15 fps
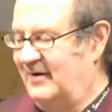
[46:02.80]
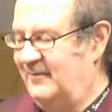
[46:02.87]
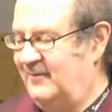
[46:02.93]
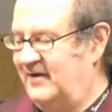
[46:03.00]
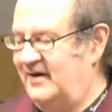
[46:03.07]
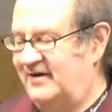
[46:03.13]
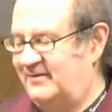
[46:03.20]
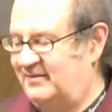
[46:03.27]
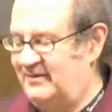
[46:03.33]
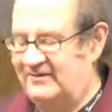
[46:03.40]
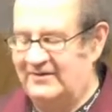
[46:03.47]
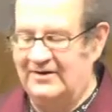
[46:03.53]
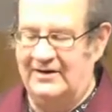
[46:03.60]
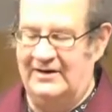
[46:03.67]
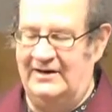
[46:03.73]
on this.
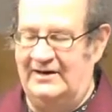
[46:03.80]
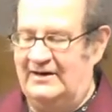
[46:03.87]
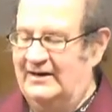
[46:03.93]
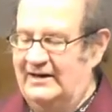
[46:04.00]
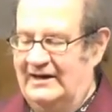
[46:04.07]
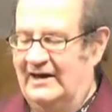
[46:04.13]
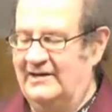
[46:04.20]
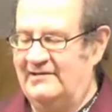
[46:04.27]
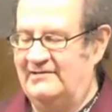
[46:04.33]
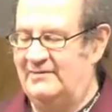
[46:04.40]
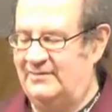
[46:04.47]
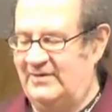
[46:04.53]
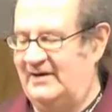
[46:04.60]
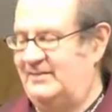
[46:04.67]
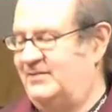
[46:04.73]
We've got
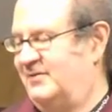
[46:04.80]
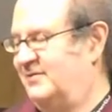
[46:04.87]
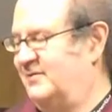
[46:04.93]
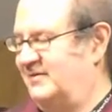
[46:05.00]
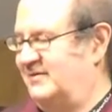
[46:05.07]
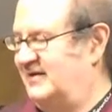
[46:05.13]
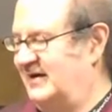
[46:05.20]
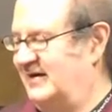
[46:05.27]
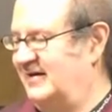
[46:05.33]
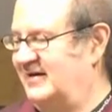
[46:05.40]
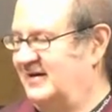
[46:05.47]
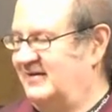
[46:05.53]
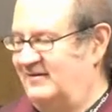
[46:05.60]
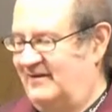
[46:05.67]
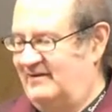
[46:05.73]
100 people. We've done
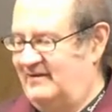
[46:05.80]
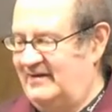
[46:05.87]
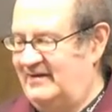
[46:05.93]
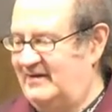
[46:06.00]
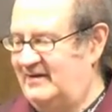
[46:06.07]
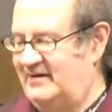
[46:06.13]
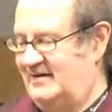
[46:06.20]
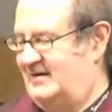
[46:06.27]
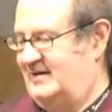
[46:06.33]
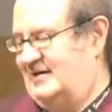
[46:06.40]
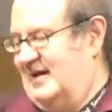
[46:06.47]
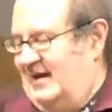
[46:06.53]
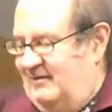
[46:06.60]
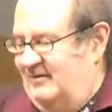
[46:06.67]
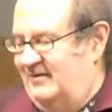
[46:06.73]

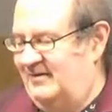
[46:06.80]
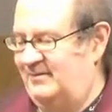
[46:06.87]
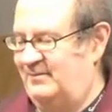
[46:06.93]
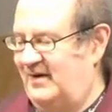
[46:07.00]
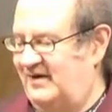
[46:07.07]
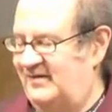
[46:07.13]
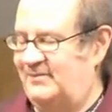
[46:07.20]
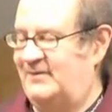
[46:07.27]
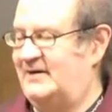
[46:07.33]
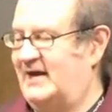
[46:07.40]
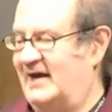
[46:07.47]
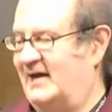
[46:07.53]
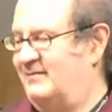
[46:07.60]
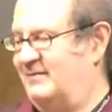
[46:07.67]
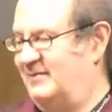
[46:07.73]
that was the best we
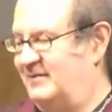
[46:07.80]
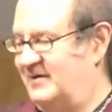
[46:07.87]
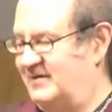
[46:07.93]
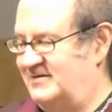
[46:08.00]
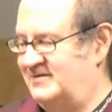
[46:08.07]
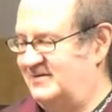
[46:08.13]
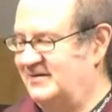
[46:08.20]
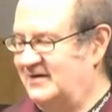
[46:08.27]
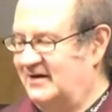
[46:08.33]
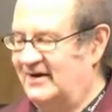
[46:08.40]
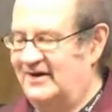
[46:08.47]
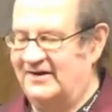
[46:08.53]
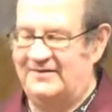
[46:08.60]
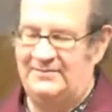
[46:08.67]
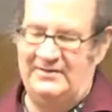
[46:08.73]
can. We went to
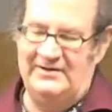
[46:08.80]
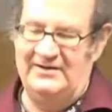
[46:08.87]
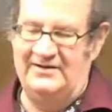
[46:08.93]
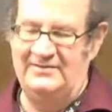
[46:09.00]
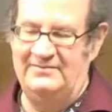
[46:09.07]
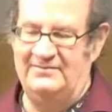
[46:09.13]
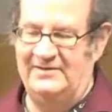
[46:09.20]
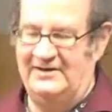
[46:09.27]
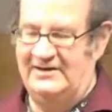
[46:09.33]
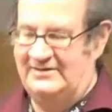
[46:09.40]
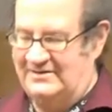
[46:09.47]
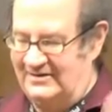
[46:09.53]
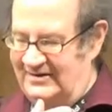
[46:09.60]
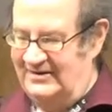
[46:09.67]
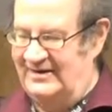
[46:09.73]
hospital and we
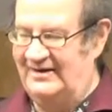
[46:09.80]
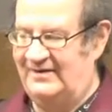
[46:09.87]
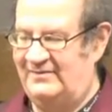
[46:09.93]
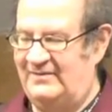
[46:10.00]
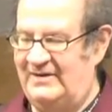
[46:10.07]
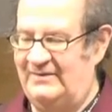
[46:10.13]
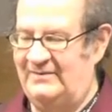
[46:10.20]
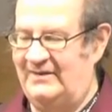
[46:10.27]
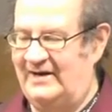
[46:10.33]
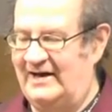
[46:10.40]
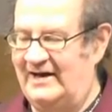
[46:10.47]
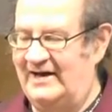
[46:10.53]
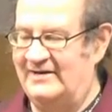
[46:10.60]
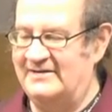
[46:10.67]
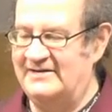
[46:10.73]
took these people
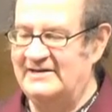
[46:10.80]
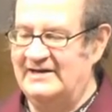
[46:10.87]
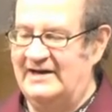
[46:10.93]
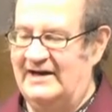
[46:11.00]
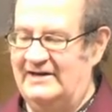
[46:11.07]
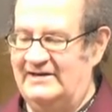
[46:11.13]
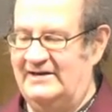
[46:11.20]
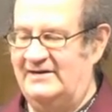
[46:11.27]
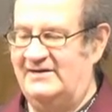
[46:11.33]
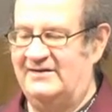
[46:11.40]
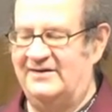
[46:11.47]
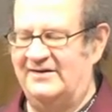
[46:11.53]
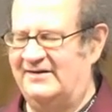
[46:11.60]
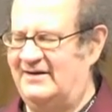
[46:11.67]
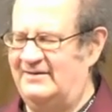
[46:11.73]
out. And then you've
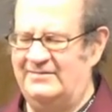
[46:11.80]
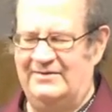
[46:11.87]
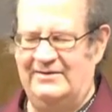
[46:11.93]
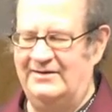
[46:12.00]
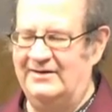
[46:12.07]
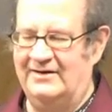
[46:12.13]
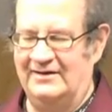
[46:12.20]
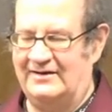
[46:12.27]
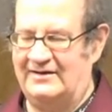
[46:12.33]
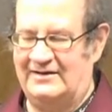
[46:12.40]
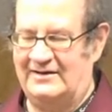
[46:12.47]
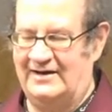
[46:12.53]
got to say, well, look,